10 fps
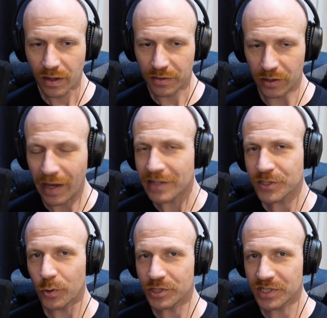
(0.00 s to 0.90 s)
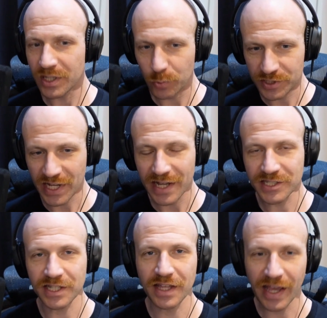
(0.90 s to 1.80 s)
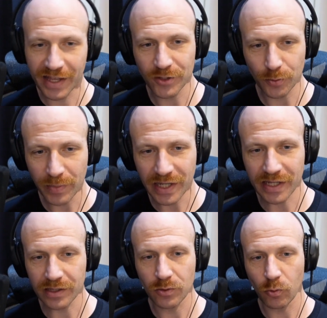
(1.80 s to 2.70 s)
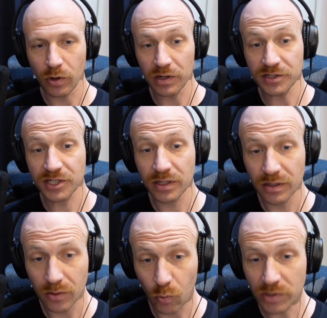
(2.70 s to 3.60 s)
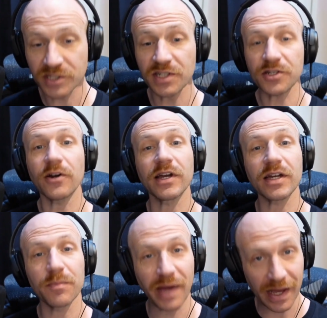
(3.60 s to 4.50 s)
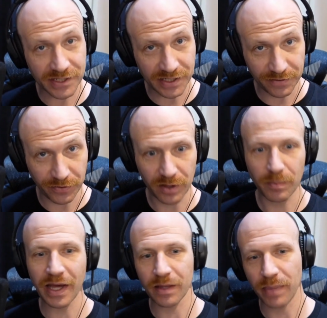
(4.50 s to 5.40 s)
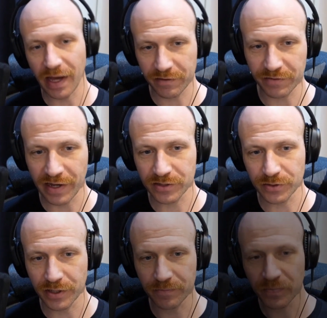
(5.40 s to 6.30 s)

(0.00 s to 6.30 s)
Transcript: The last question that was asked at the annual meeting was, what's the target capacity for the Megapack factory?